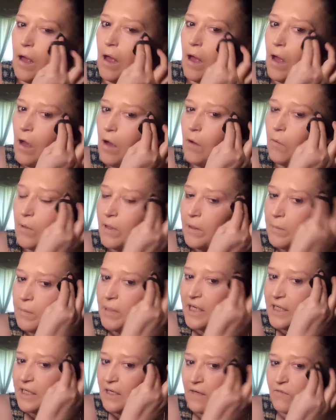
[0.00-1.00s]
Oh, what a
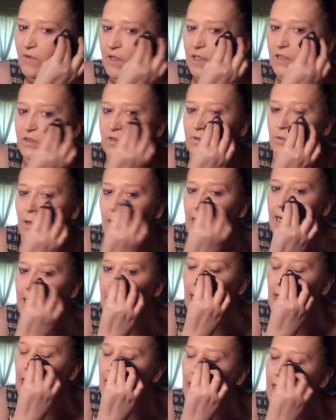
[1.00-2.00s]
big difference, right?